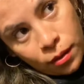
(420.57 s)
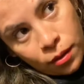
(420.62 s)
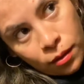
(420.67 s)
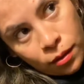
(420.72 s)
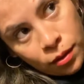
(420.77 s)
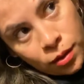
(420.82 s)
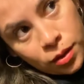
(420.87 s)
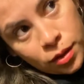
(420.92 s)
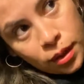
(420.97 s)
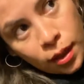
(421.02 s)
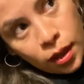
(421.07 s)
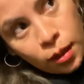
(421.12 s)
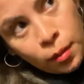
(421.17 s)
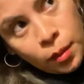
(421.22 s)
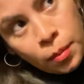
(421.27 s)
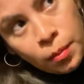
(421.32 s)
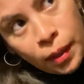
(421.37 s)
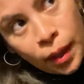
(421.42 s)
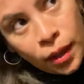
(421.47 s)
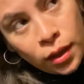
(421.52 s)
you just gotta be
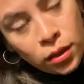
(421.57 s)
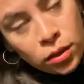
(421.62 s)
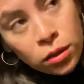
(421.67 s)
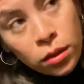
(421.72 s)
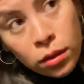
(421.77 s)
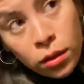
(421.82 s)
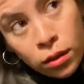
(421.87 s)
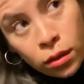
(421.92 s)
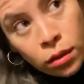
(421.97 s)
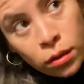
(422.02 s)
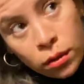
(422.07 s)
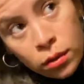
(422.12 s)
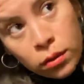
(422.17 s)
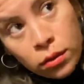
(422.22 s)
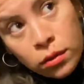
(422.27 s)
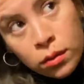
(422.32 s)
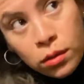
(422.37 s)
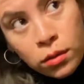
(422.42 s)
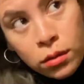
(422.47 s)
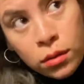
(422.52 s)
patient.
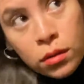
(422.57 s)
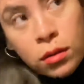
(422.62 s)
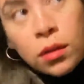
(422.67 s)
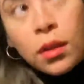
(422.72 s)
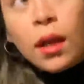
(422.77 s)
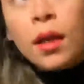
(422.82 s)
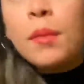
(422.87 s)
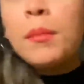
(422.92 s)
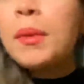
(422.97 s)
You gotta be